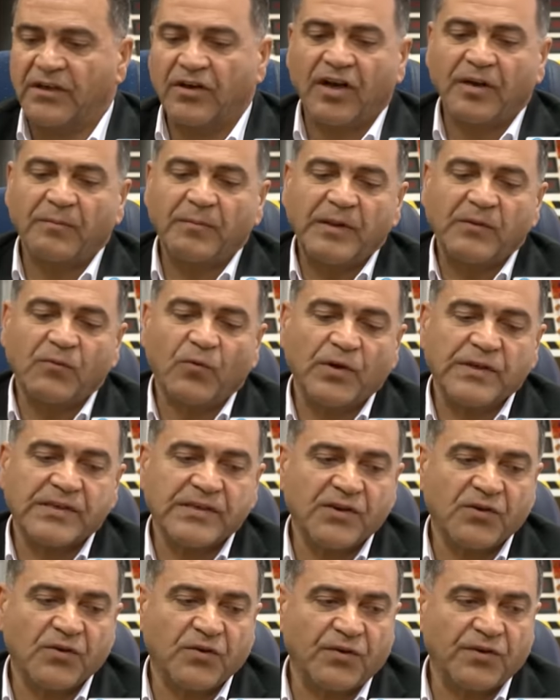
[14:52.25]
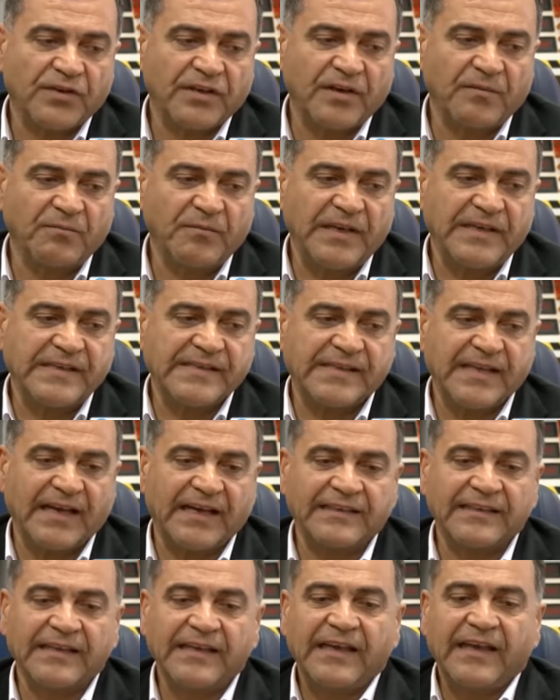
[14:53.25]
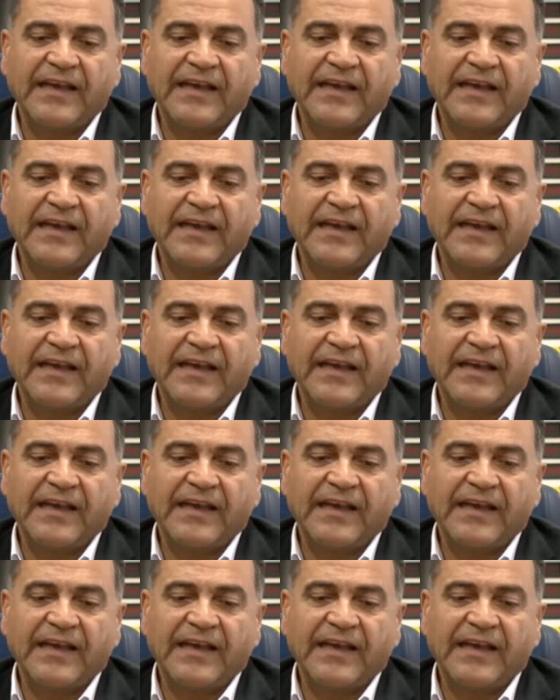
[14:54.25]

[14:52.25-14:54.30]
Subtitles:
Cockpit voice recorder means that